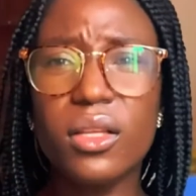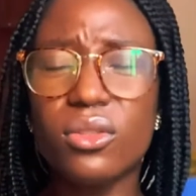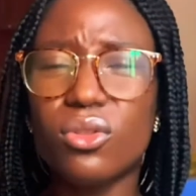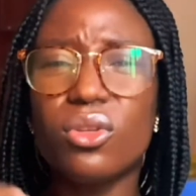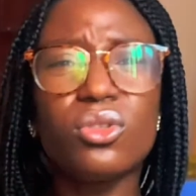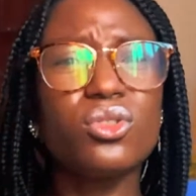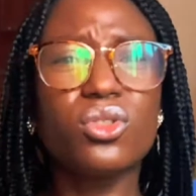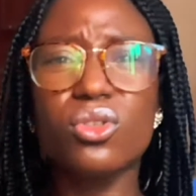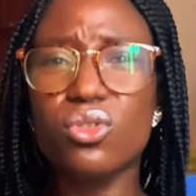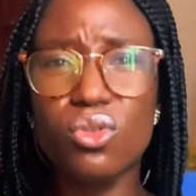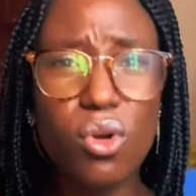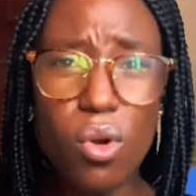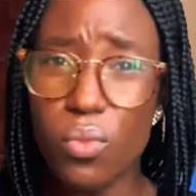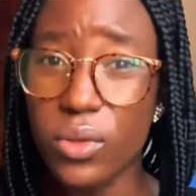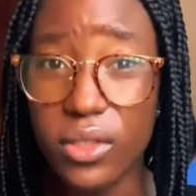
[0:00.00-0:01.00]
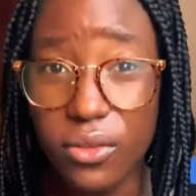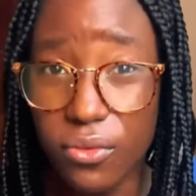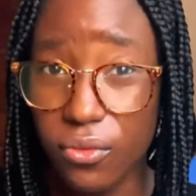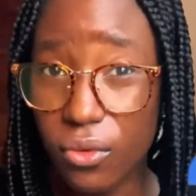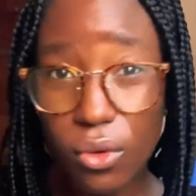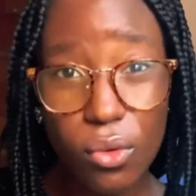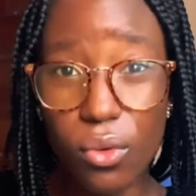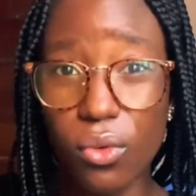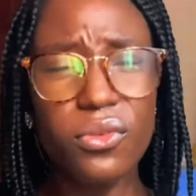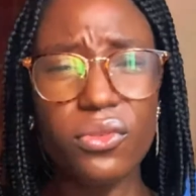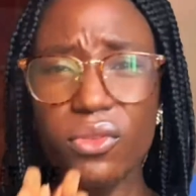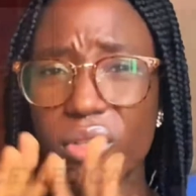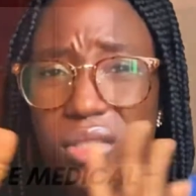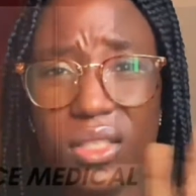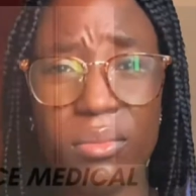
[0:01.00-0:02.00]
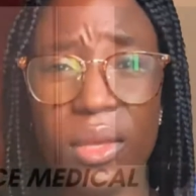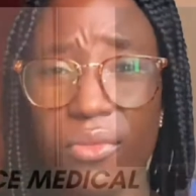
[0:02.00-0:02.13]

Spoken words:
Don't just go with the flow. If you've not seen my